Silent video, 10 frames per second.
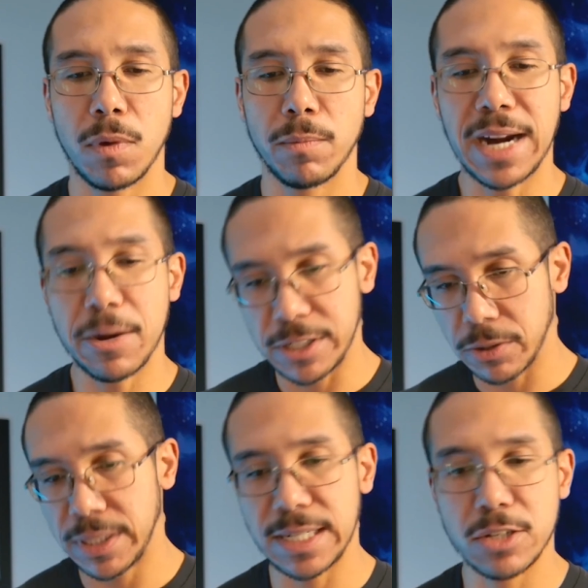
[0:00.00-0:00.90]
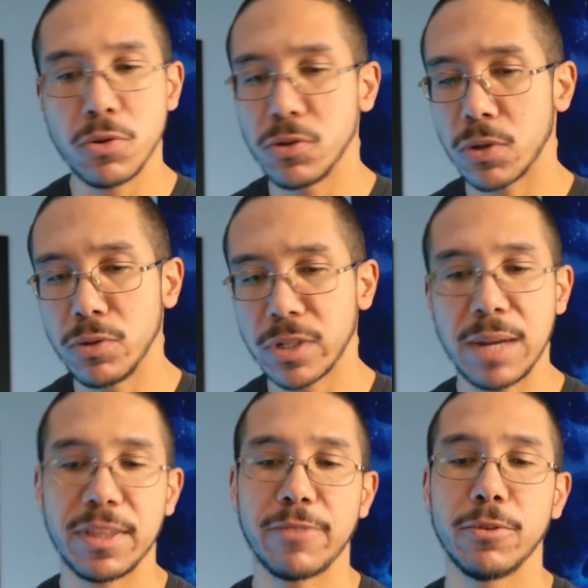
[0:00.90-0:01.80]
But anyway, so he says, who's
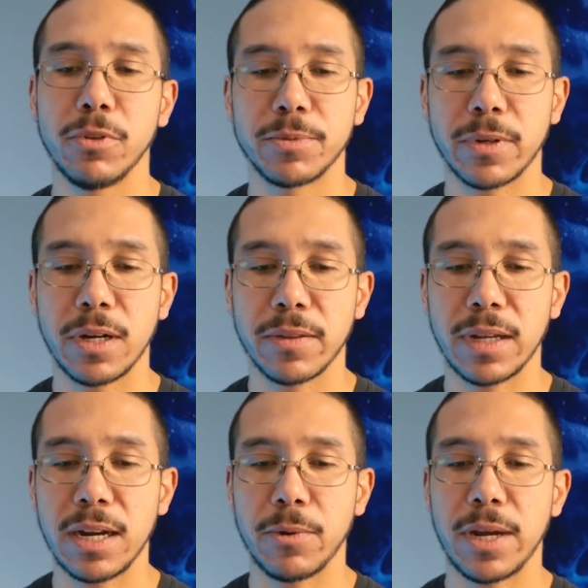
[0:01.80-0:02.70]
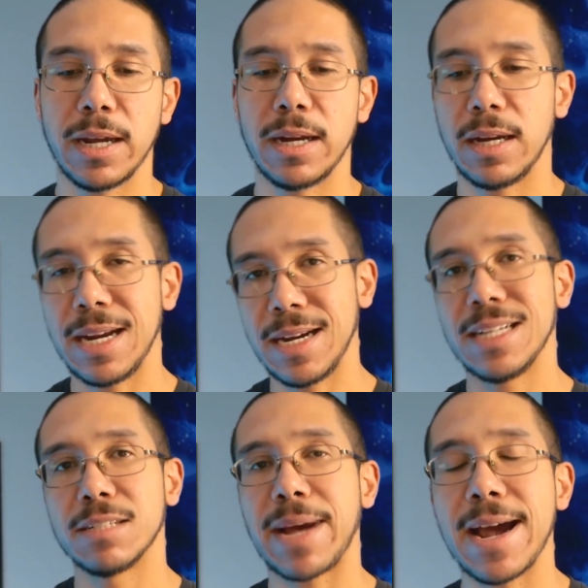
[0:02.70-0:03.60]
claiming that Fruit Loops are healthy anyway? And in
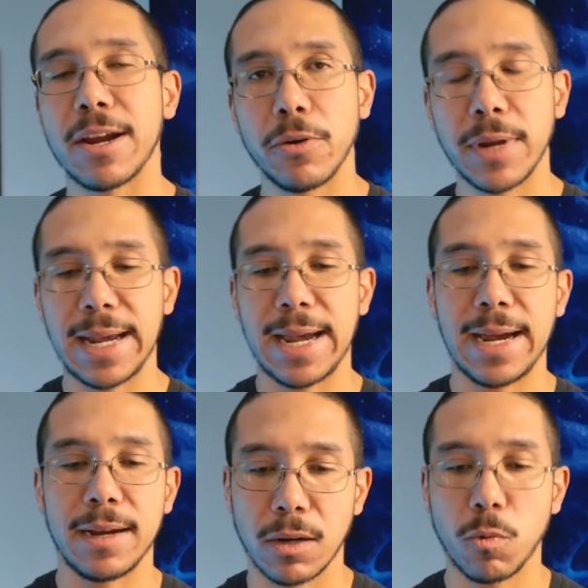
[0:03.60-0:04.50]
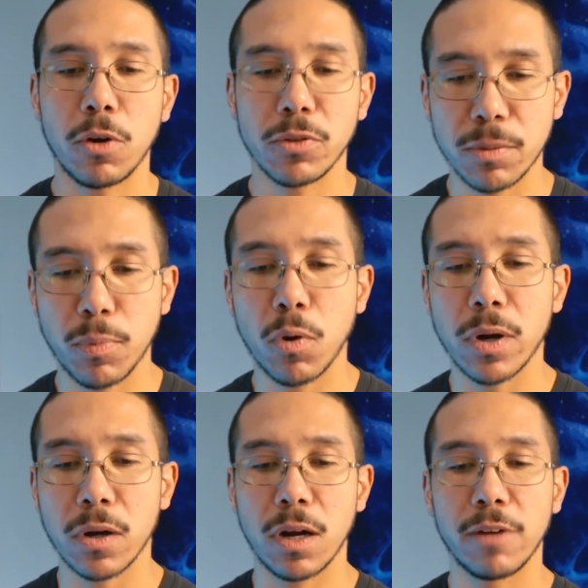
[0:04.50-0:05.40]
his bio, he had, quote,
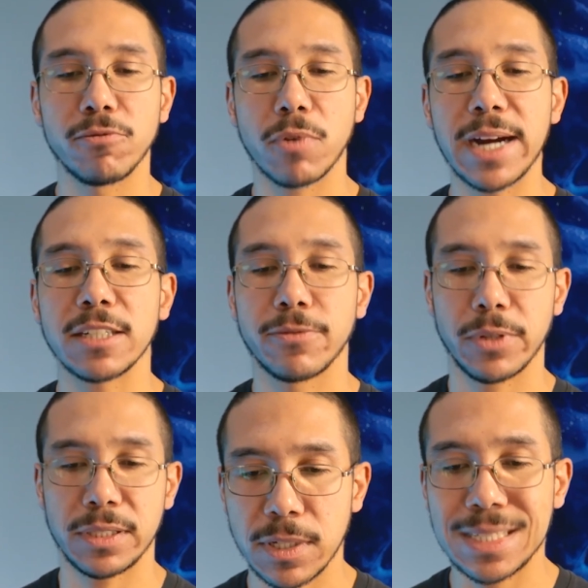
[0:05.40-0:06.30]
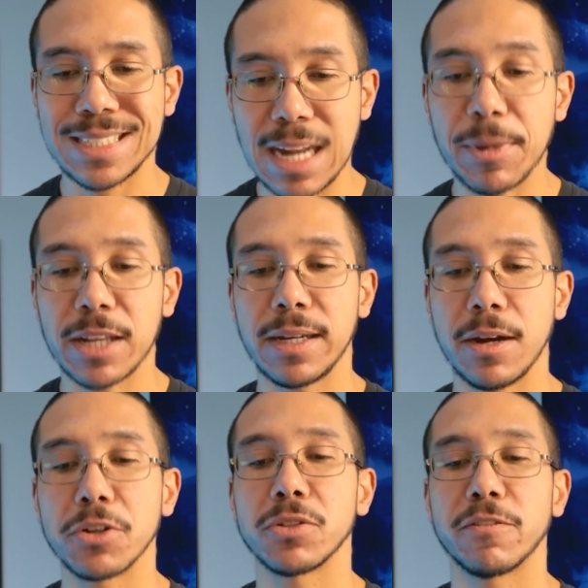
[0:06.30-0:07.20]
supporter of rights for the systemically
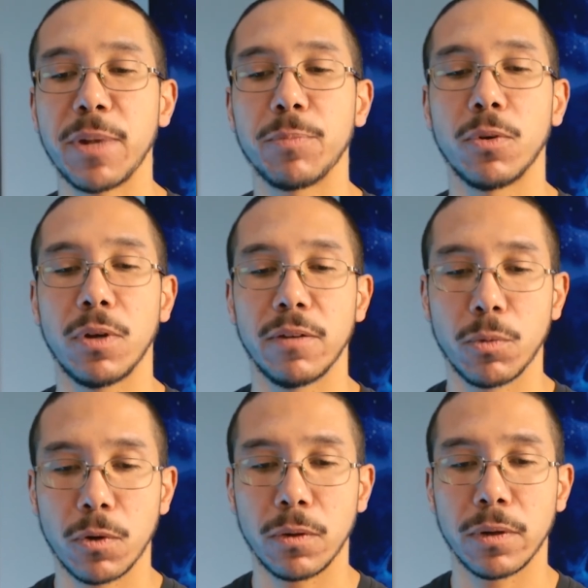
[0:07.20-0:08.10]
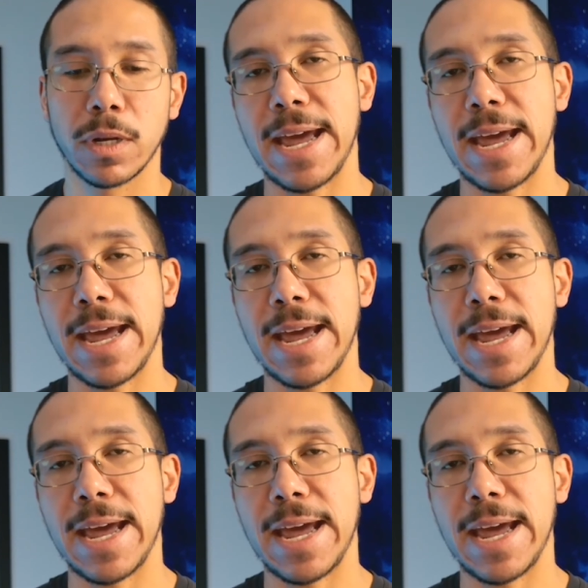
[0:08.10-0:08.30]
underserved people of the world.